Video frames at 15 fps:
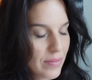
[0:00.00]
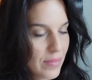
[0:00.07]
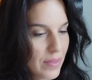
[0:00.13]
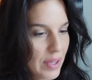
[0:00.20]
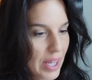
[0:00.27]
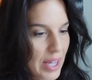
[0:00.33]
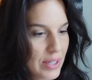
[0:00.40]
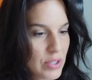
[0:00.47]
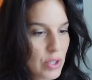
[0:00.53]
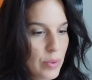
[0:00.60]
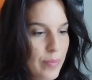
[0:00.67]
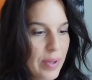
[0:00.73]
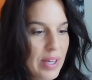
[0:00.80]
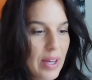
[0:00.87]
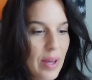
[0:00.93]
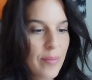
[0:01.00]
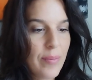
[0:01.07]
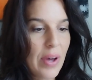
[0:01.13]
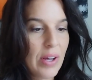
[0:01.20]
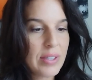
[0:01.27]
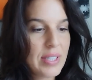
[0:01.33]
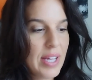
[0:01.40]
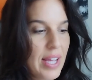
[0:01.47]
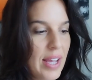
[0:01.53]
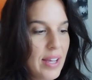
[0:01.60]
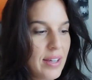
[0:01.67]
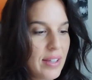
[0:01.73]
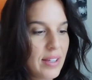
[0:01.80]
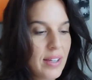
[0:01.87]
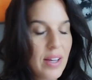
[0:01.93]
At 2 p.m., I'll take
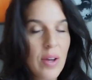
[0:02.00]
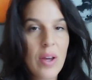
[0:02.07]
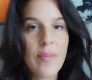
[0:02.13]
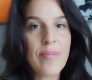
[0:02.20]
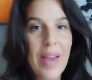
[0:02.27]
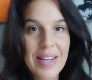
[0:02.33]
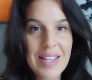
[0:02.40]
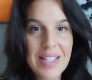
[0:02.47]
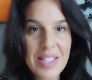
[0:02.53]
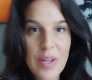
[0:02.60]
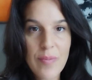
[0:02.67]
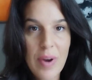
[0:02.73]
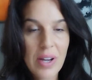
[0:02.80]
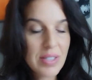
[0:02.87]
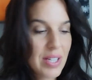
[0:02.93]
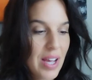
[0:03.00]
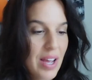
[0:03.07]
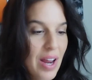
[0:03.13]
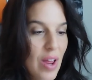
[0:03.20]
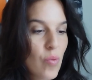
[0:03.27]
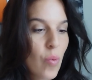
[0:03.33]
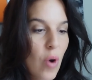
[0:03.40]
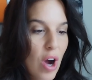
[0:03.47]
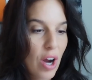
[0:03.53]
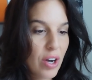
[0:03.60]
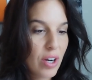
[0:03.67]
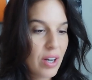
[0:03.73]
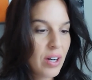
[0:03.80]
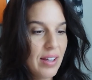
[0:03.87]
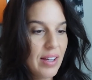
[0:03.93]
magnesium oxide and
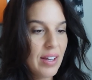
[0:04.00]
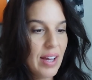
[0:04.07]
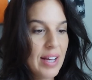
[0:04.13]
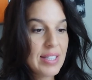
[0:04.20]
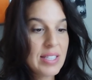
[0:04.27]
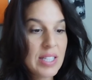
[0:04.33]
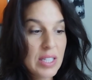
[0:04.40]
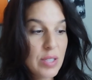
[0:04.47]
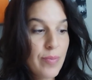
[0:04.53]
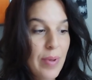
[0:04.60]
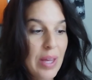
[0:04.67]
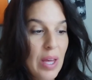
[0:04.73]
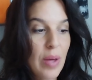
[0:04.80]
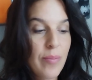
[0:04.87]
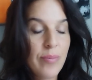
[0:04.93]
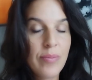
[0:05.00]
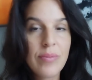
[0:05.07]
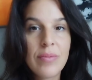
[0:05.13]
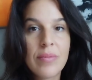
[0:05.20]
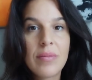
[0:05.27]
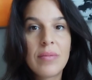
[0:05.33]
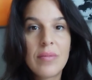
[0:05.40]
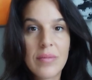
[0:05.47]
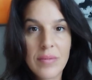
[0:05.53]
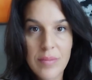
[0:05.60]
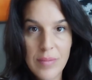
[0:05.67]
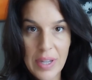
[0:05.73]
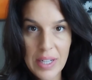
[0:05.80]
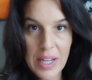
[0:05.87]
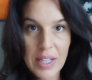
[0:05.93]
water. At 6 p.m., my
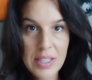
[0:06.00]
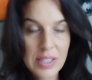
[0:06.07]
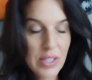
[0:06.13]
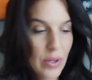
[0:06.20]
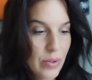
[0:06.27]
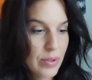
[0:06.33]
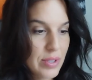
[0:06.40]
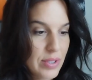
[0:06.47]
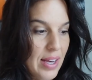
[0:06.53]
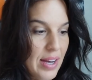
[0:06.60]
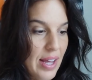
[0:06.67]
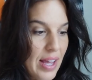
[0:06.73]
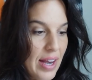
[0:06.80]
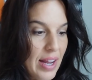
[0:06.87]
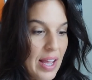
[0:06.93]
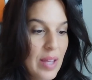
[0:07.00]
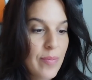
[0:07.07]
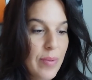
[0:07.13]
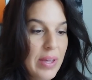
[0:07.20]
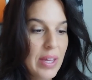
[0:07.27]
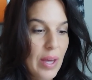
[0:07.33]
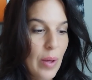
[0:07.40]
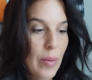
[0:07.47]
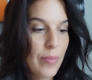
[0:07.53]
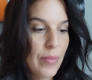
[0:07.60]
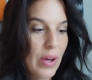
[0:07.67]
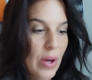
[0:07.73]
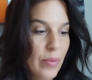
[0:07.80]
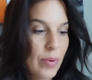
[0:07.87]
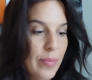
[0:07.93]
next dose. At 8 p.m., I'll
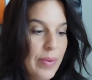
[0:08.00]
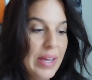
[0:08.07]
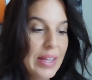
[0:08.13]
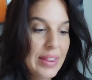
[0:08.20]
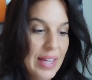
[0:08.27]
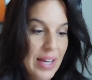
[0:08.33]
repeat that